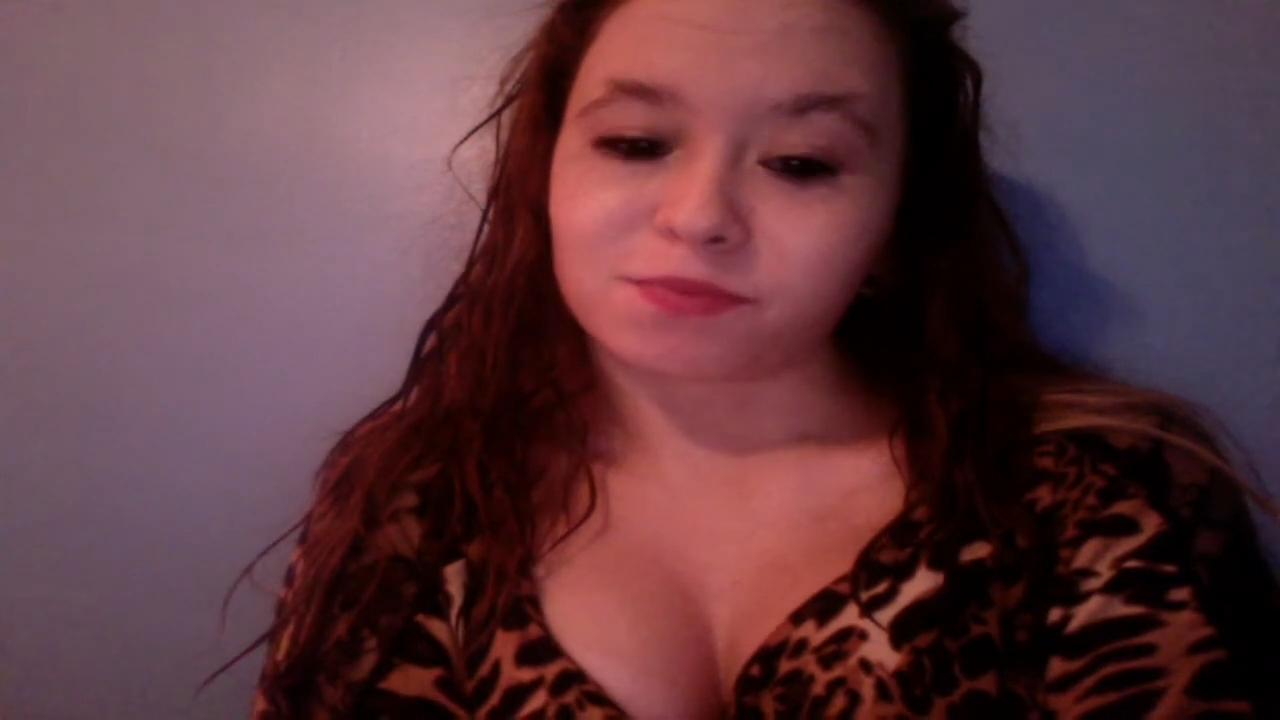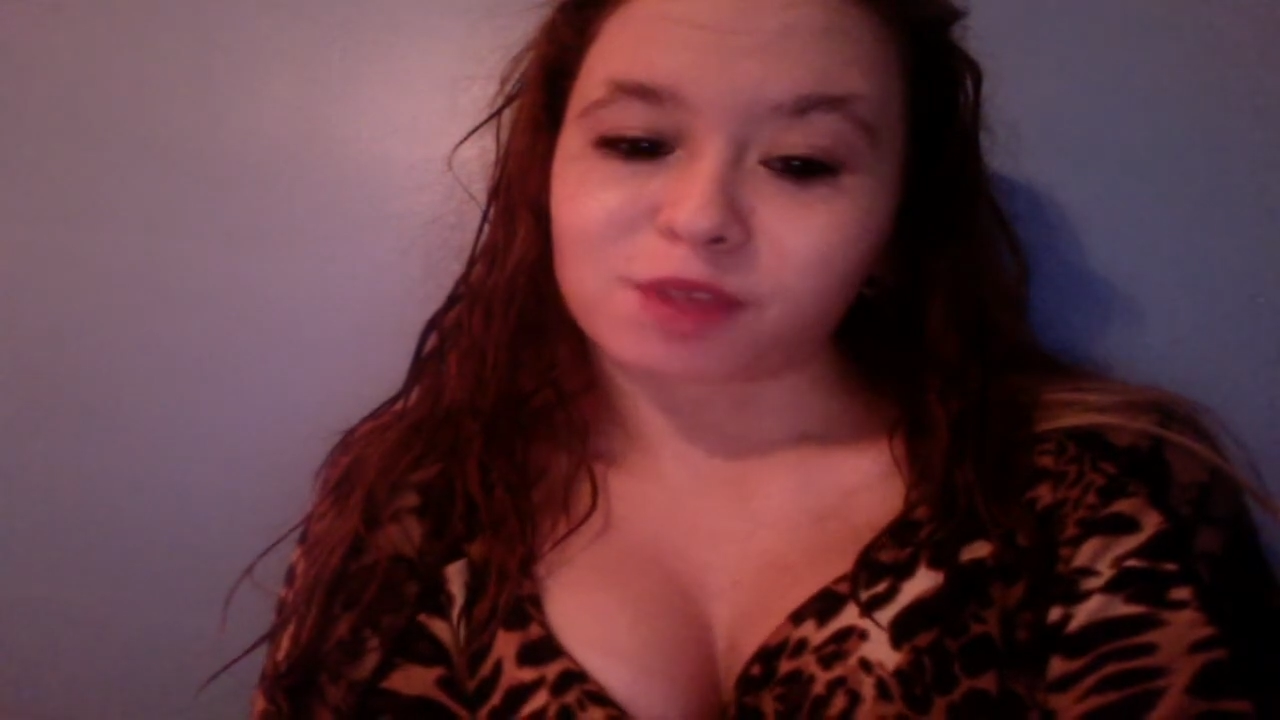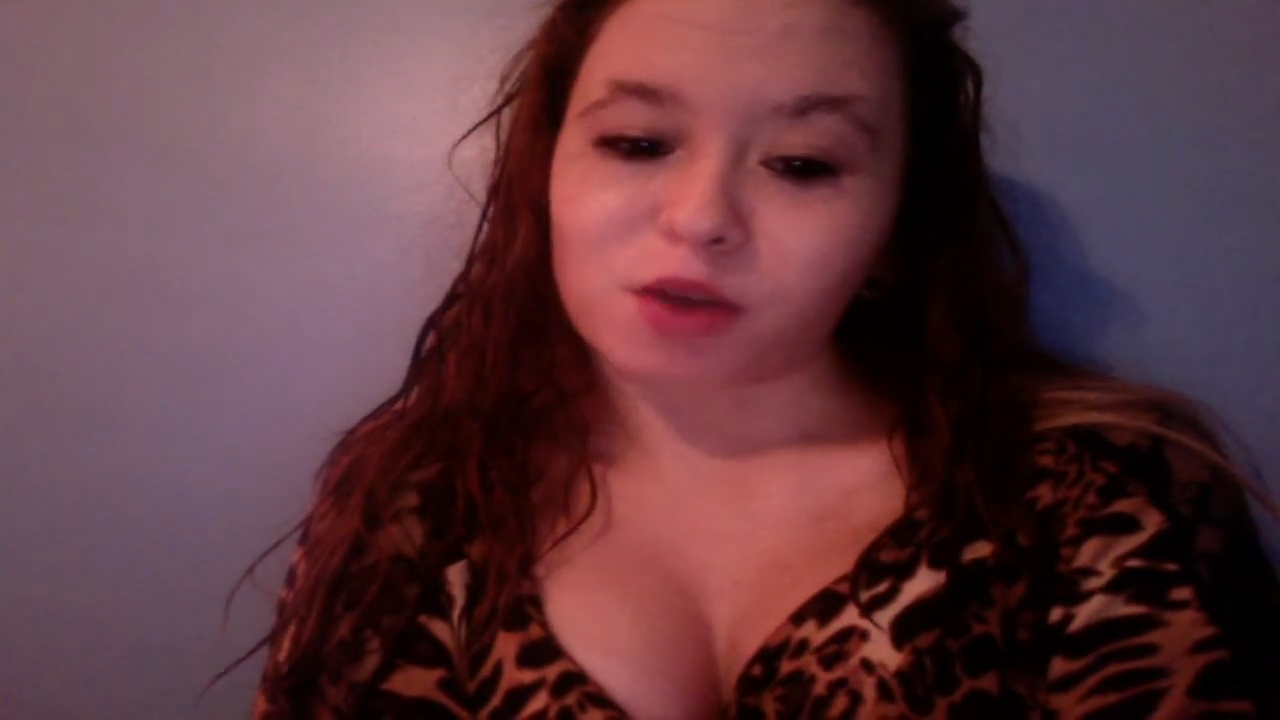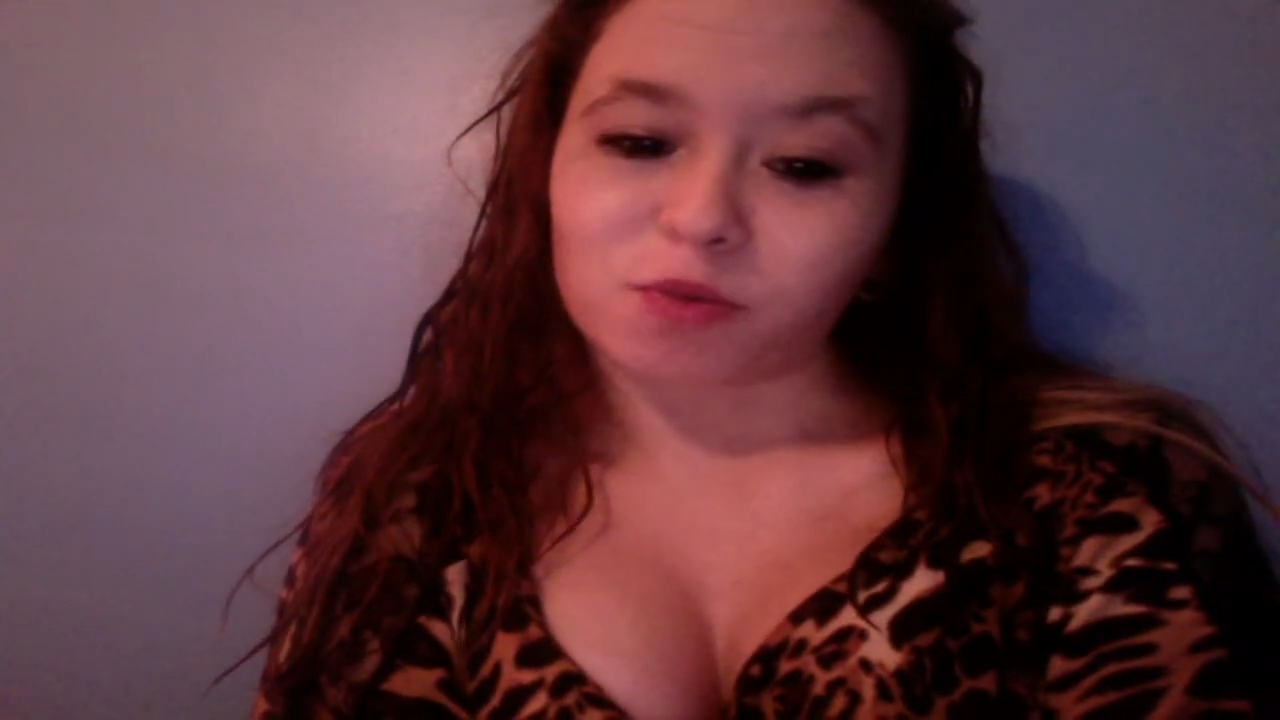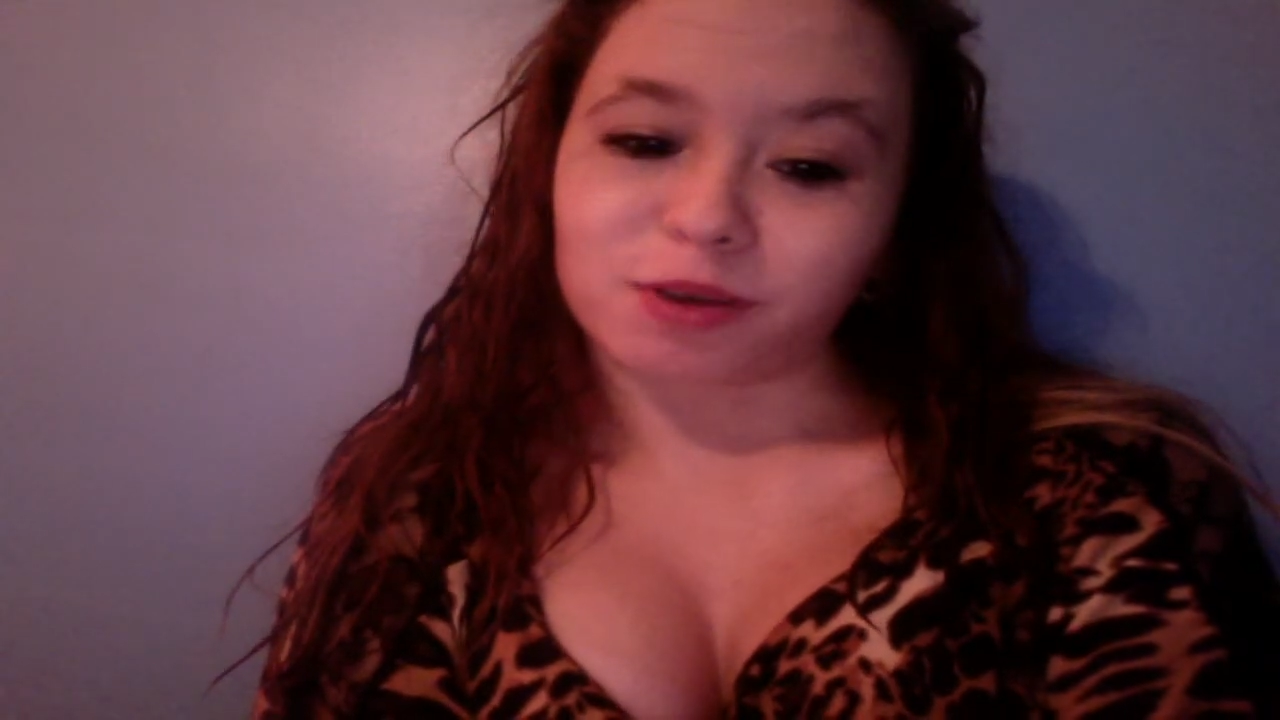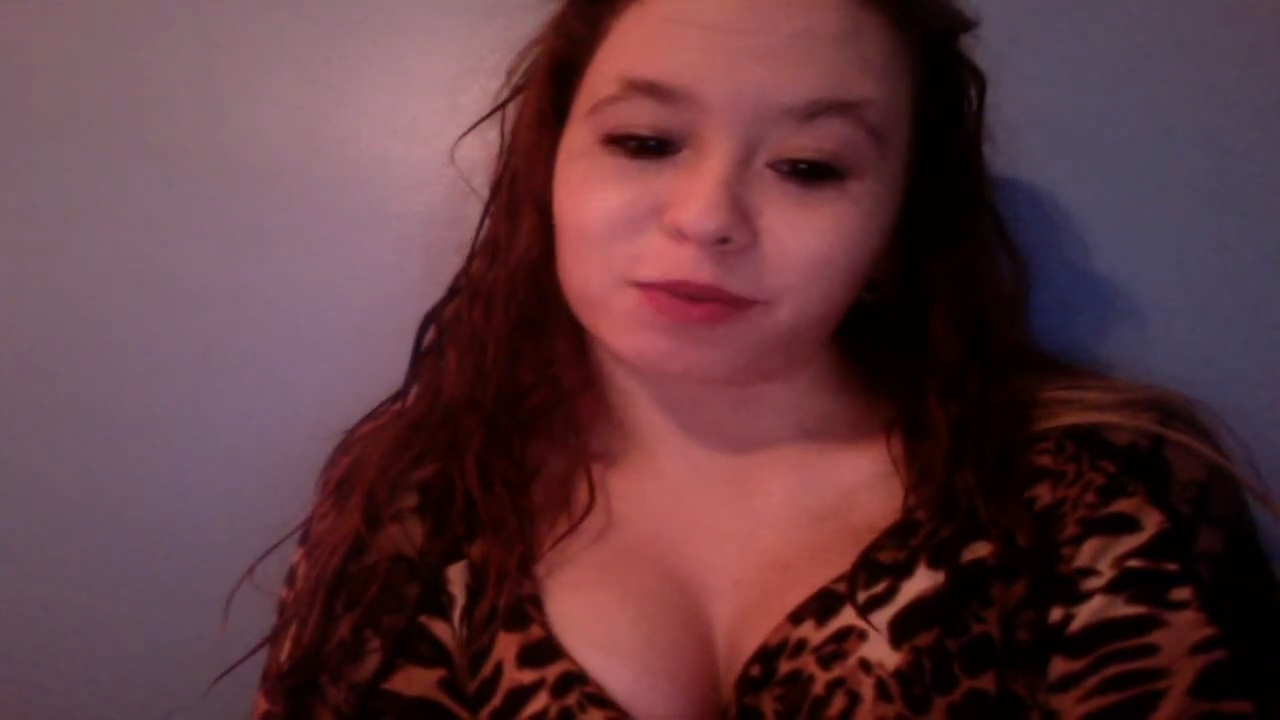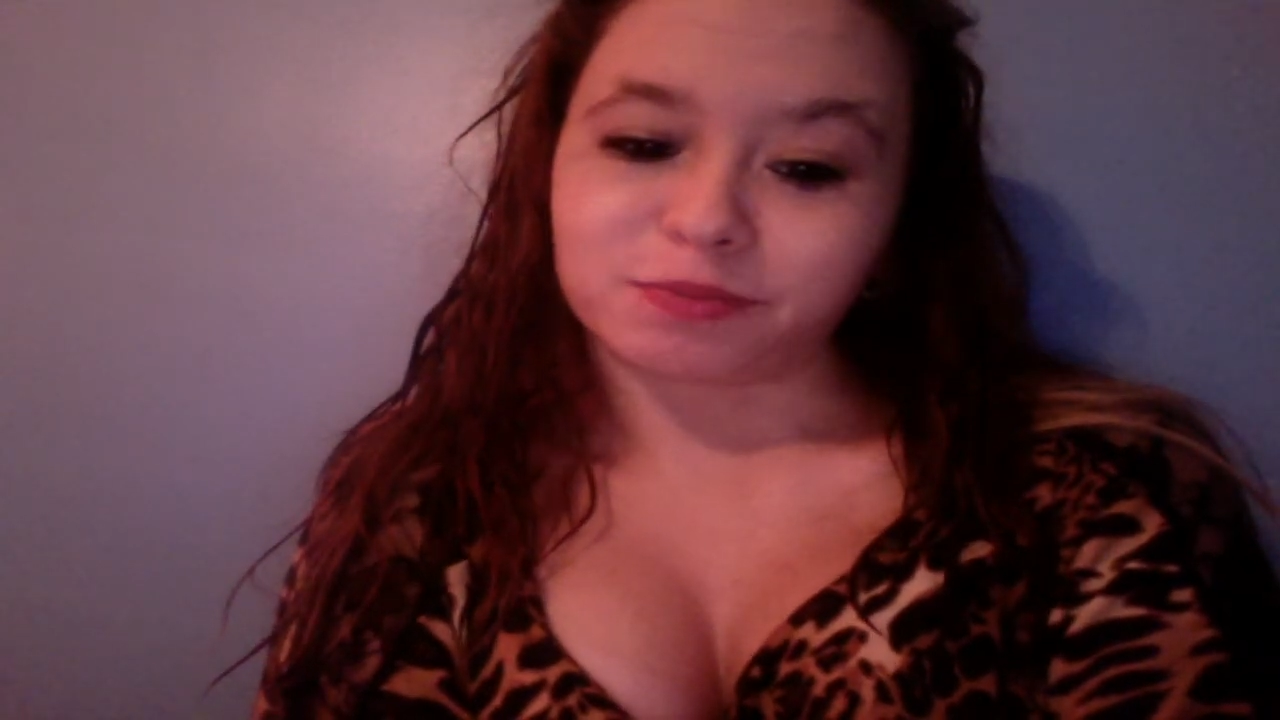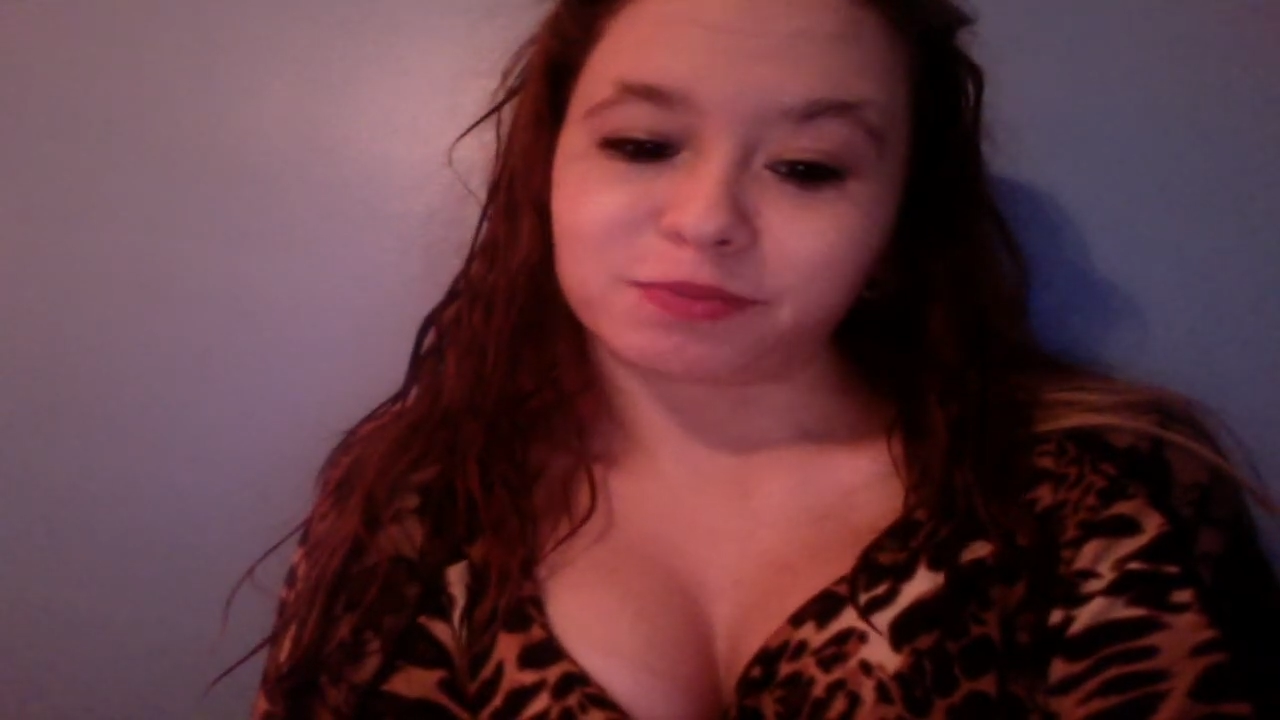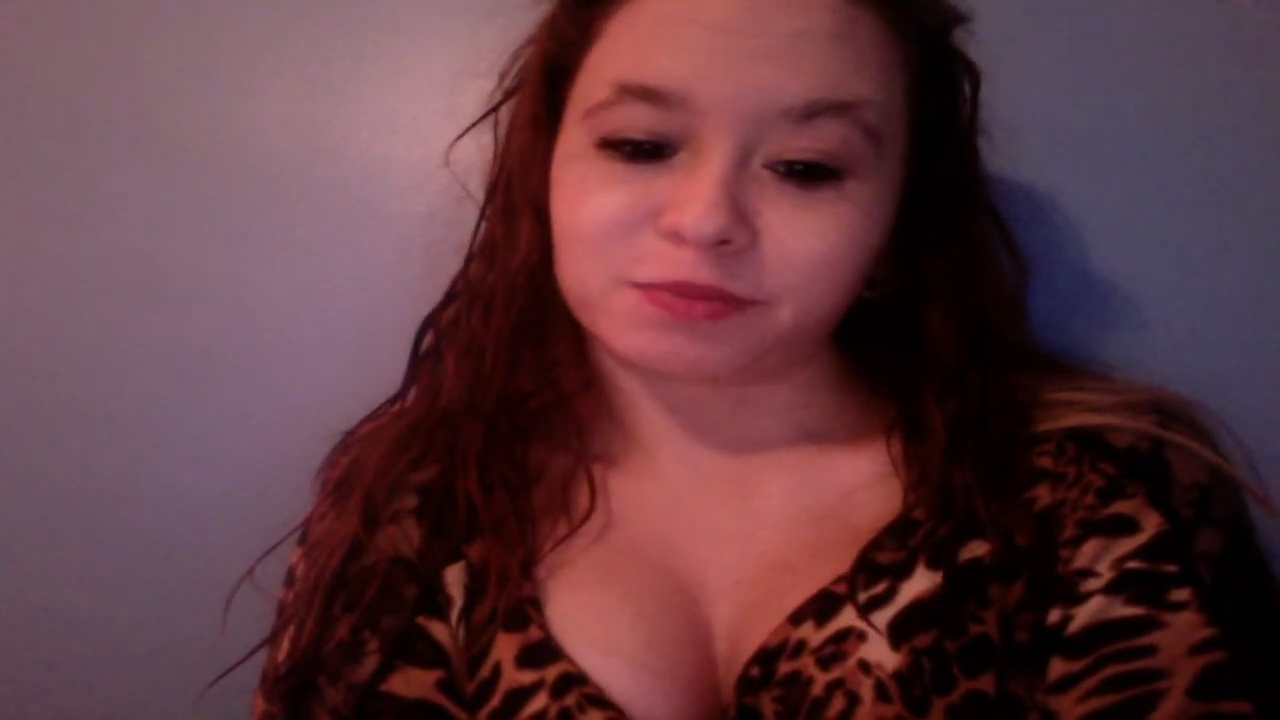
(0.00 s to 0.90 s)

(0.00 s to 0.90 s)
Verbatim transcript: Oh well.